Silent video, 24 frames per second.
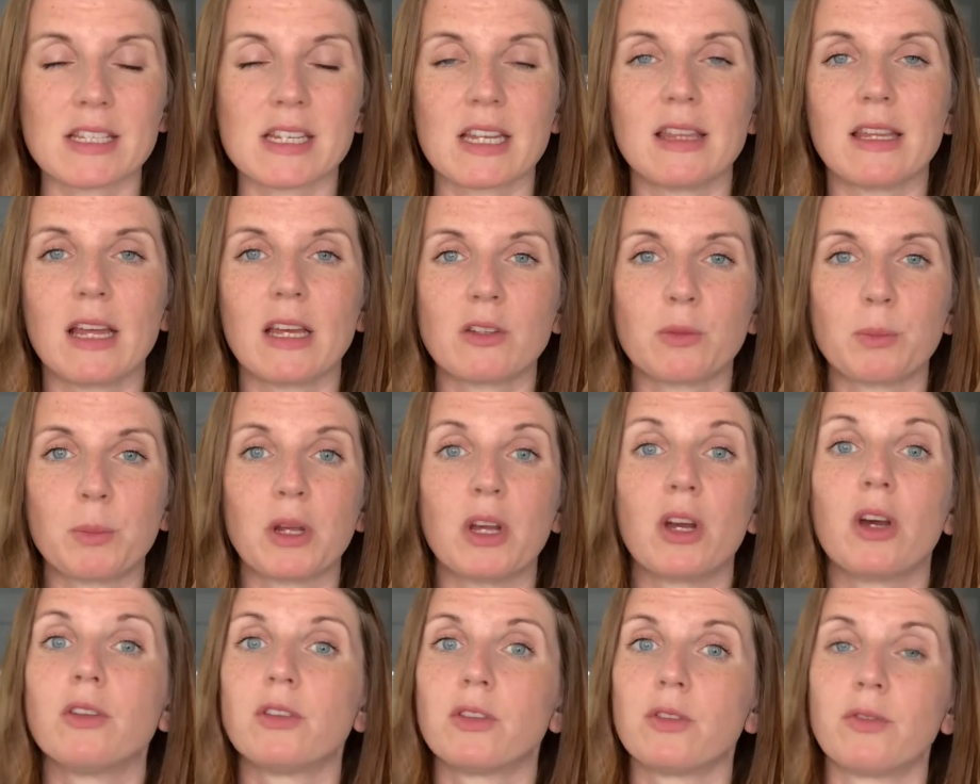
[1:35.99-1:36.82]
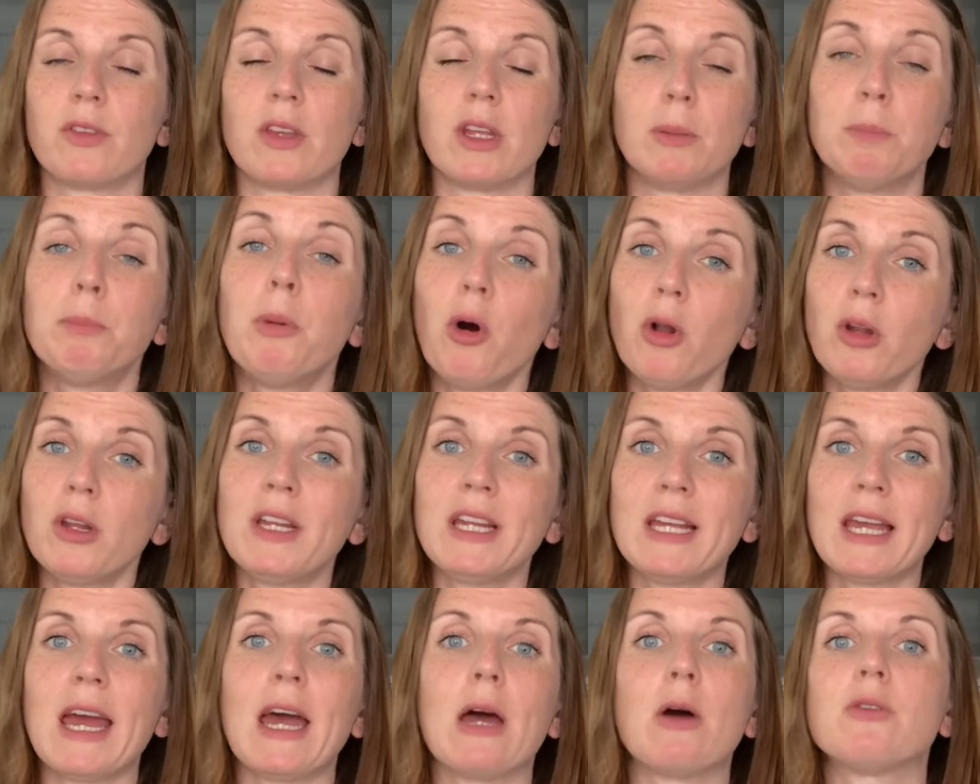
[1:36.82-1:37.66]
and that's because of the pollen
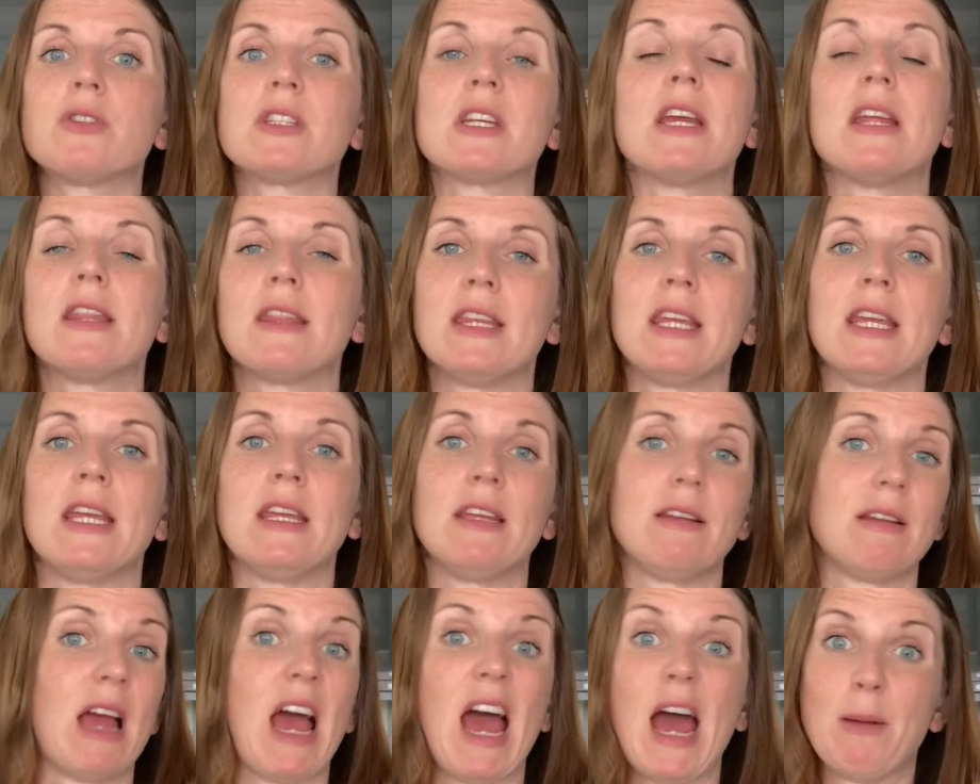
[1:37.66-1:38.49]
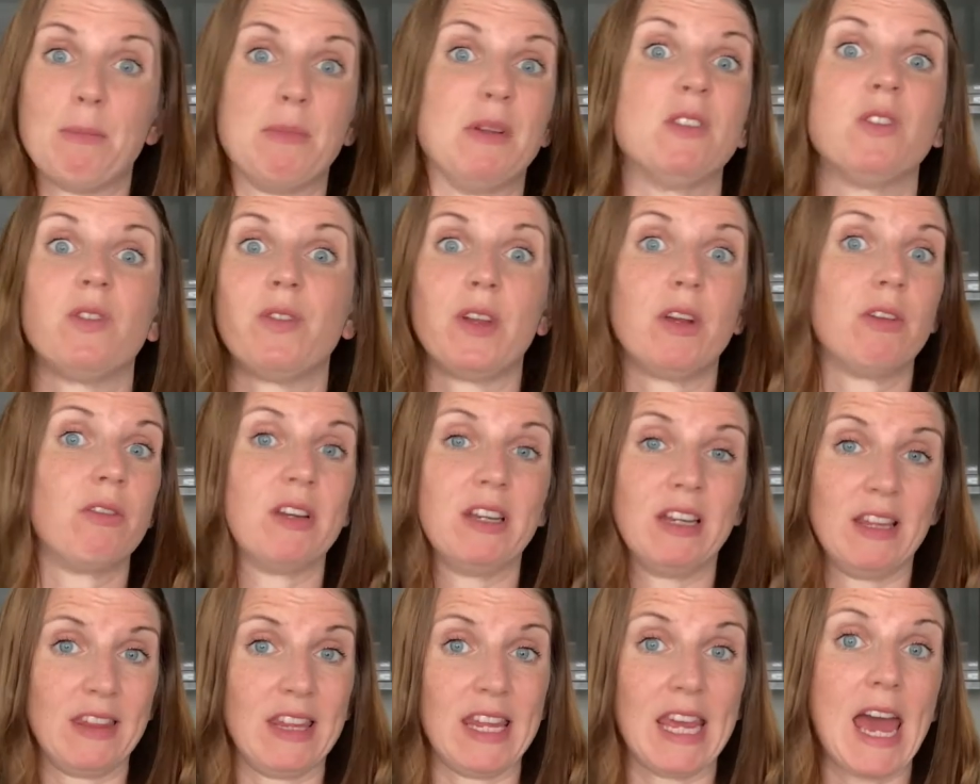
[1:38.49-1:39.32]
count in the atmosphere
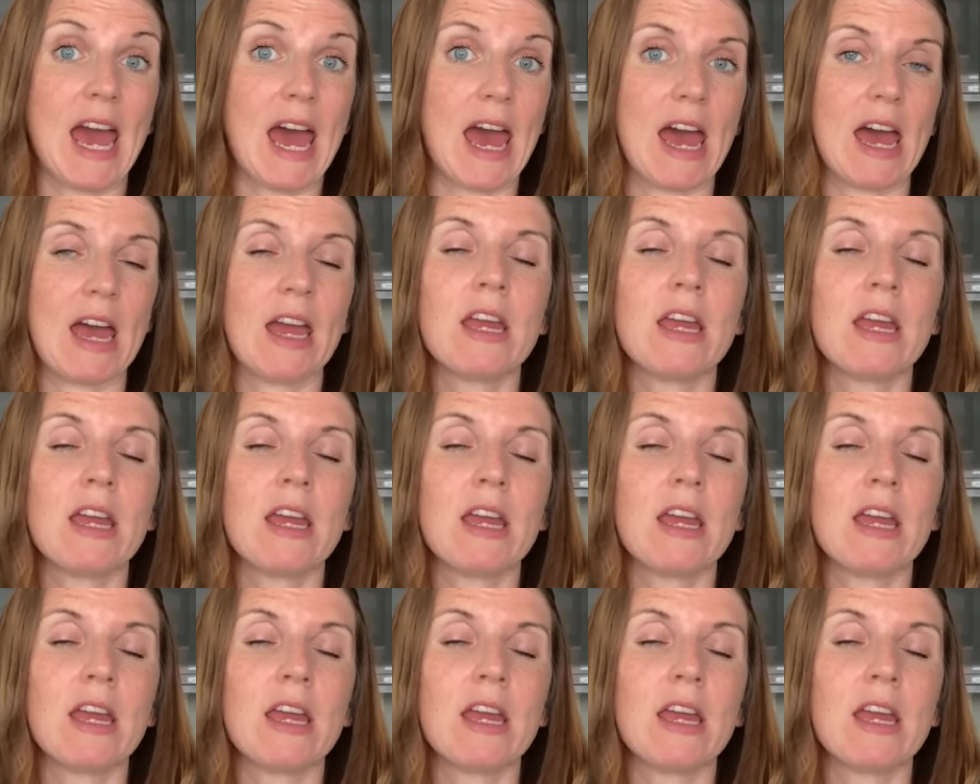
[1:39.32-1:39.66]
and in the air.